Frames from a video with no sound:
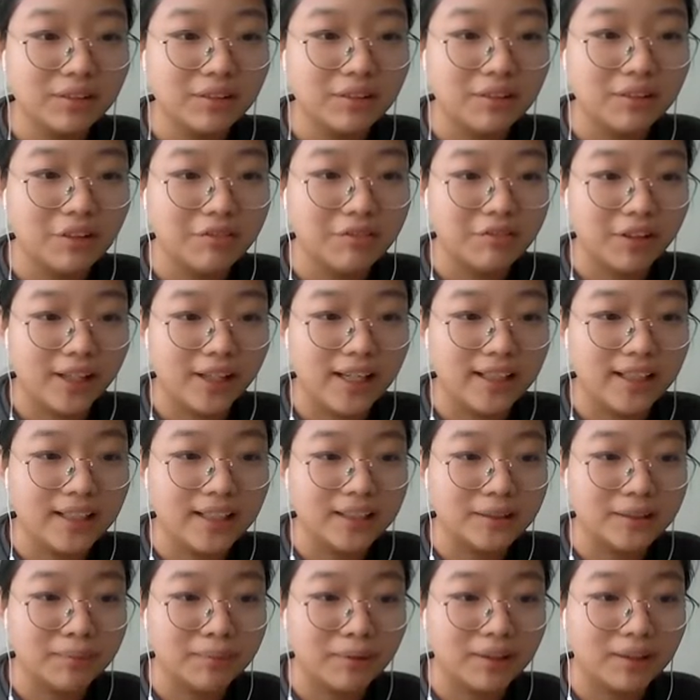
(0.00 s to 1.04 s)
don't forget
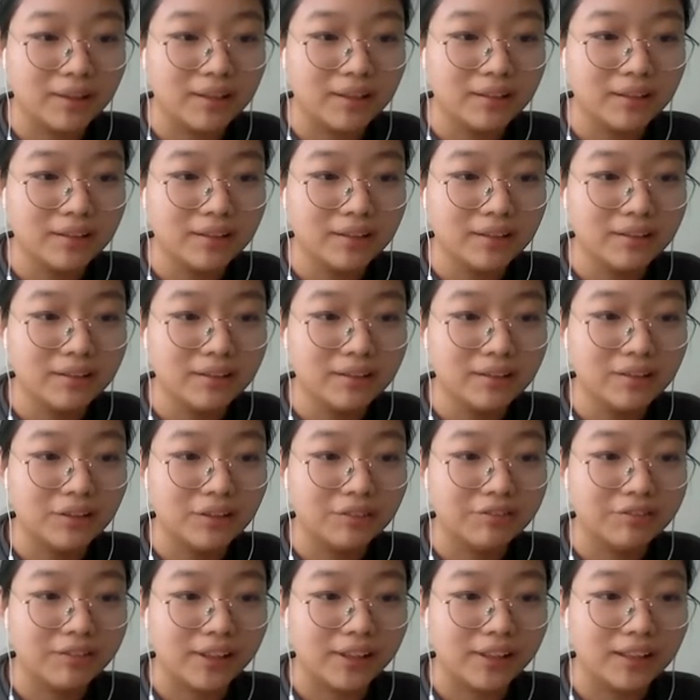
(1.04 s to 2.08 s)
this part.
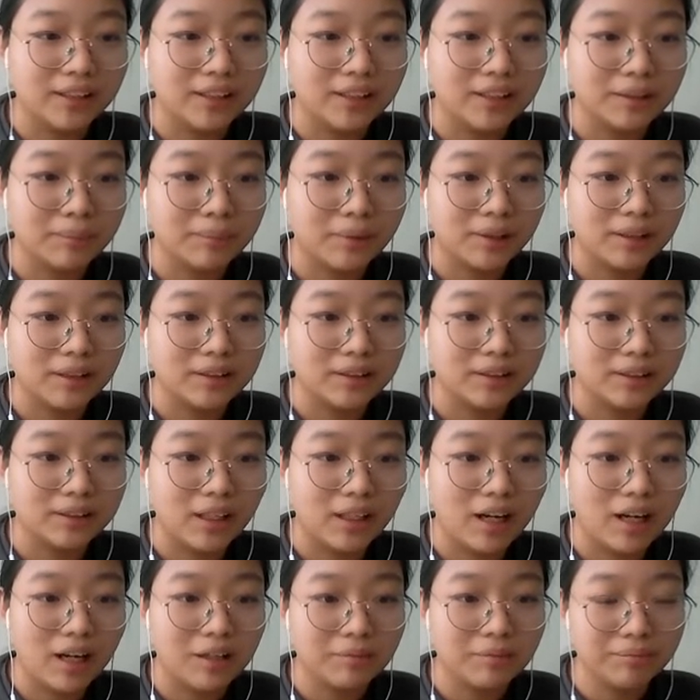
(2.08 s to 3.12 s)
Don't forget this part,
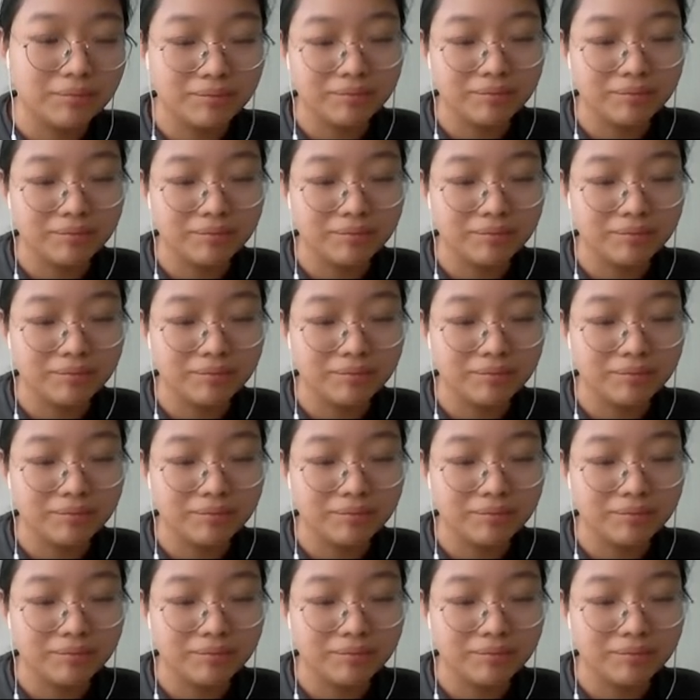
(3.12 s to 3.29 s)
sharp.